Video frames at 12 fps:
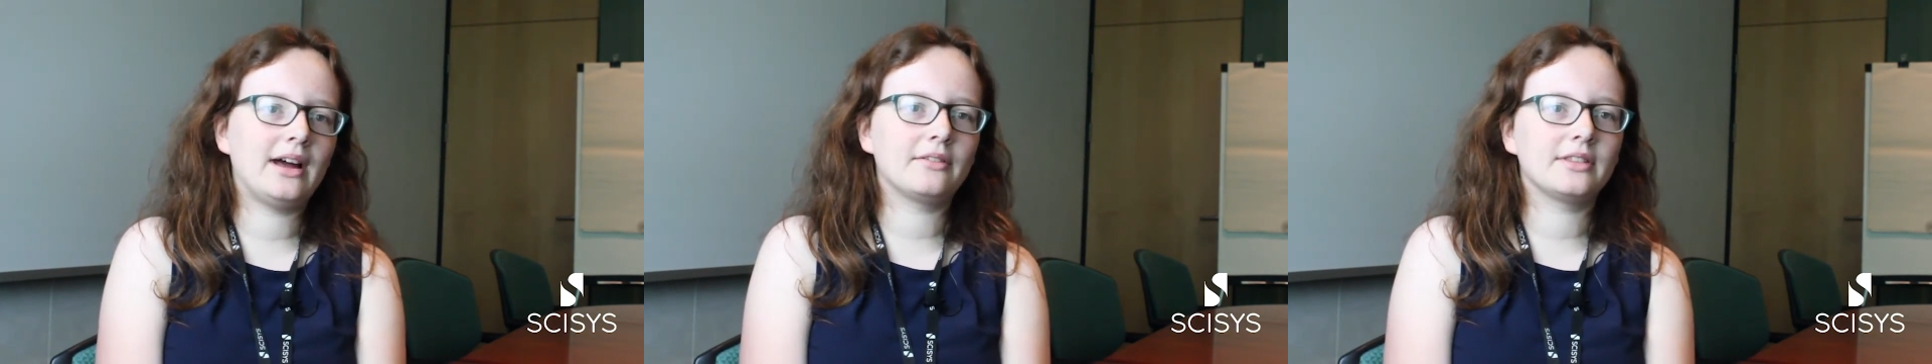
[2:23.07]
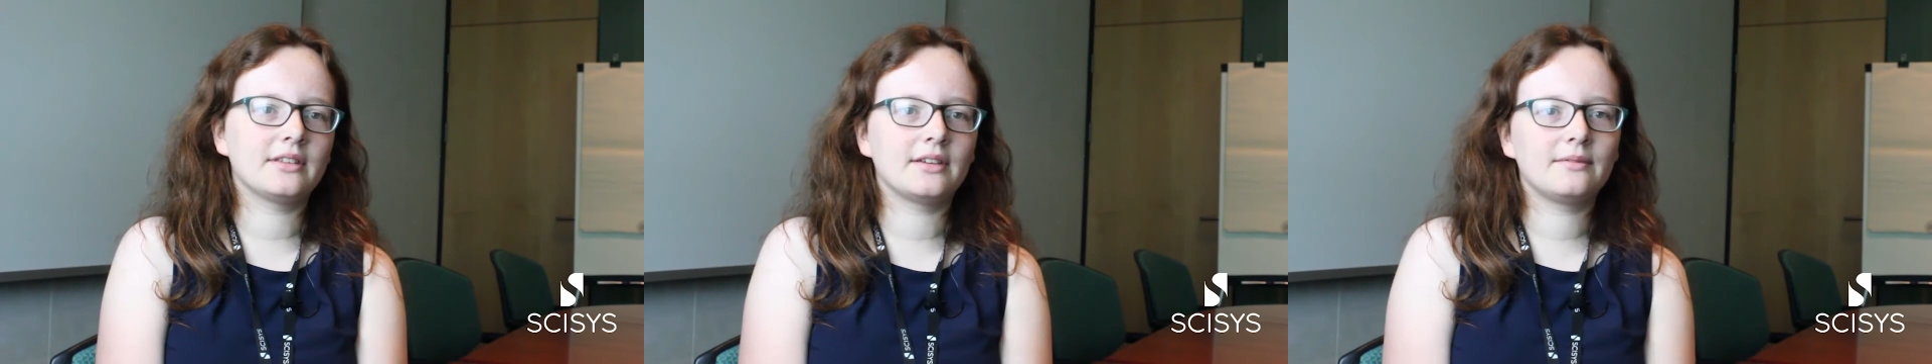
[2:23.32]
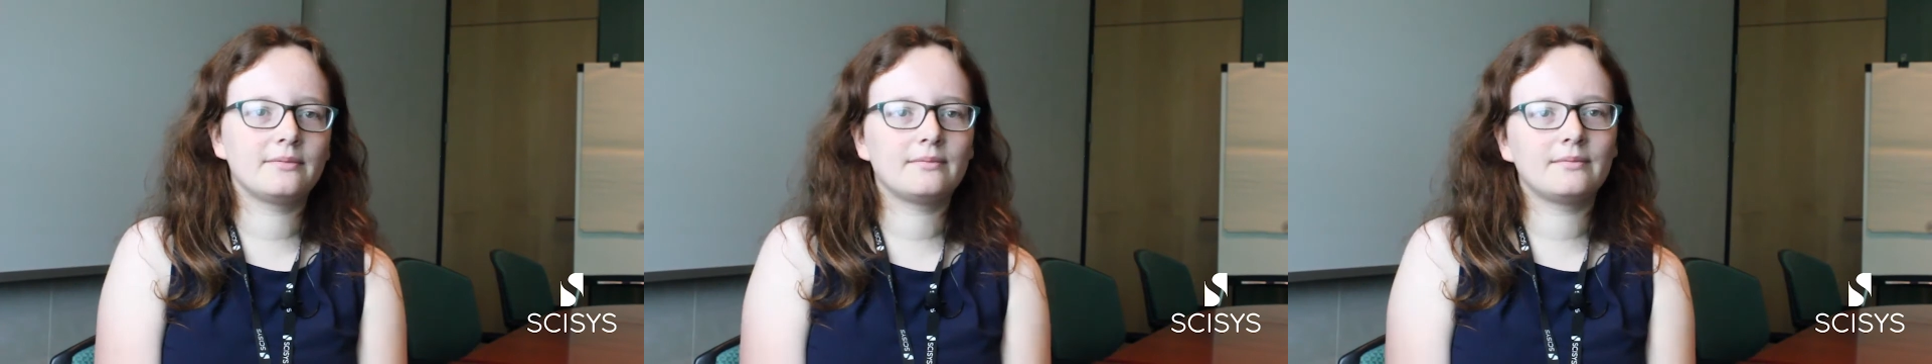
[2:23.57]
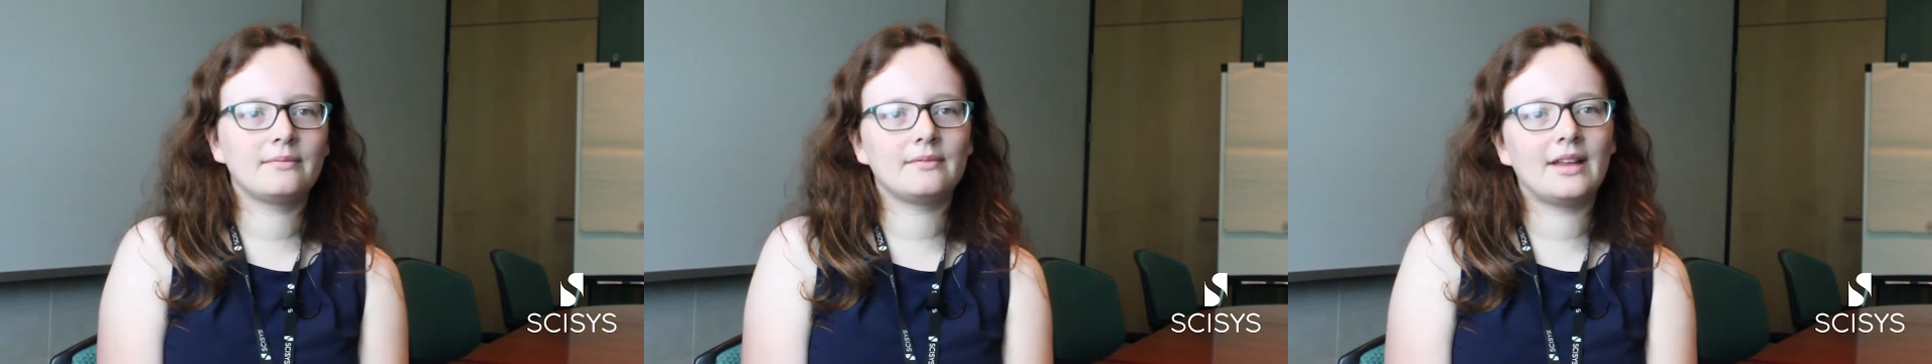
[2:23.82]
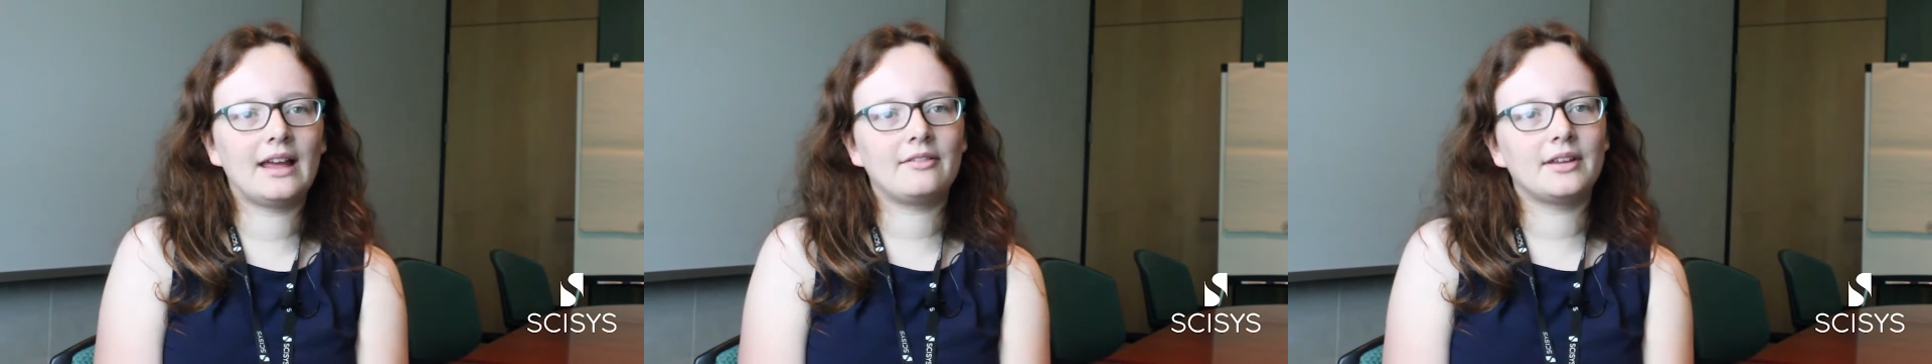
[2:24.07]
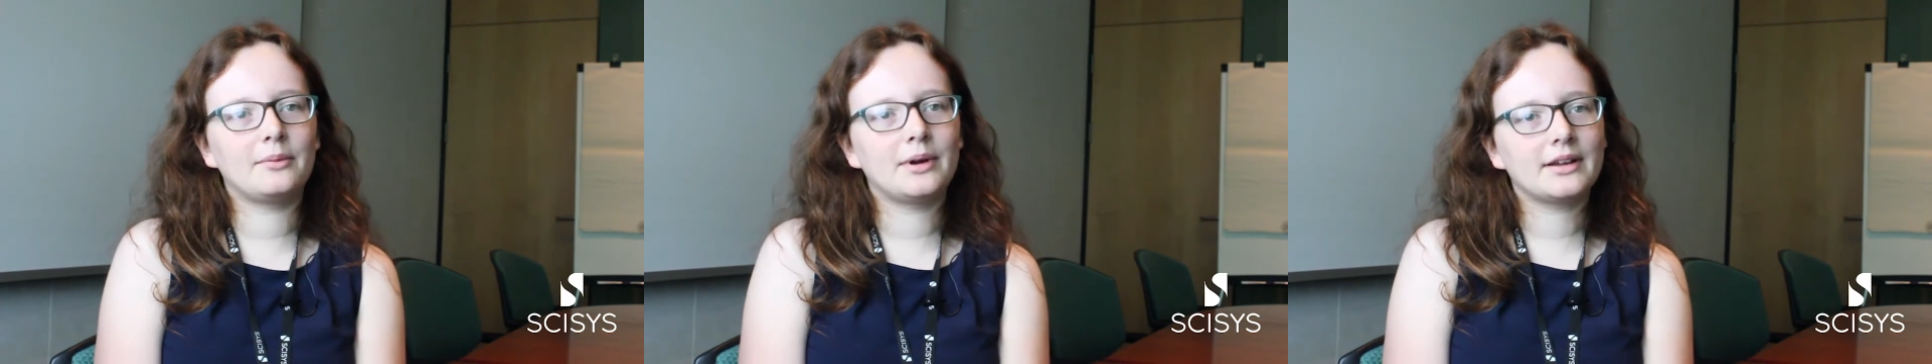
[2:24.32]
how the
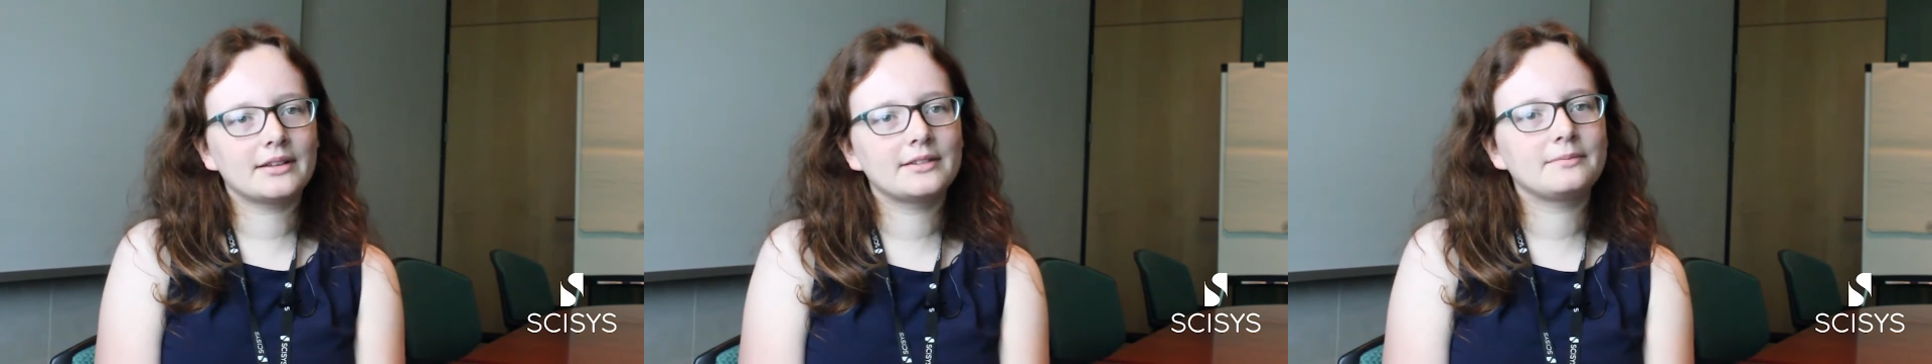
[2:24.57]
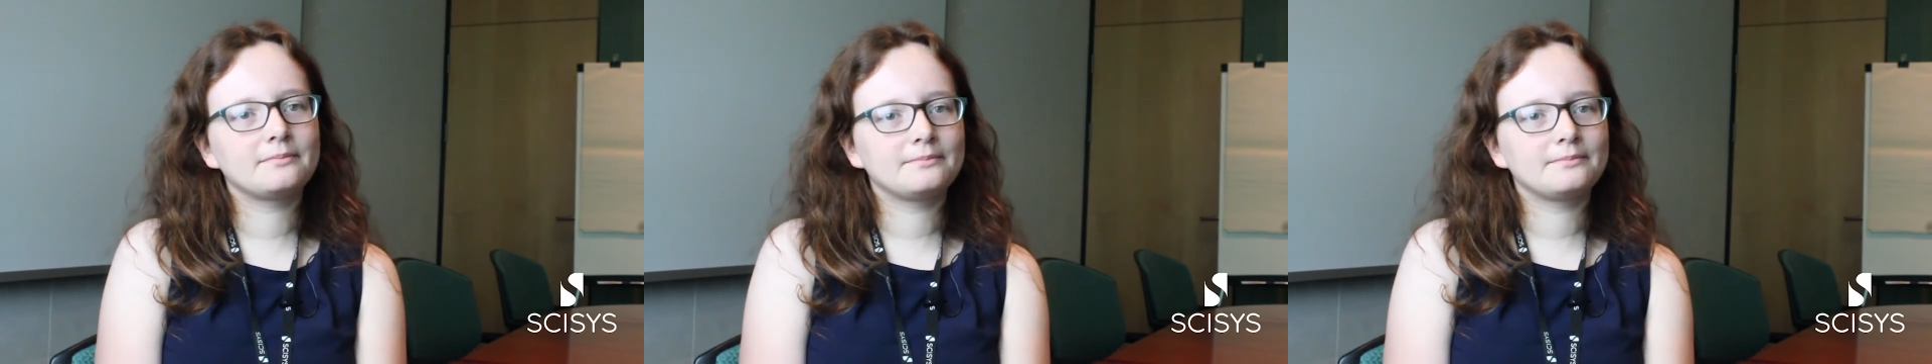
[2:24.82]
menu works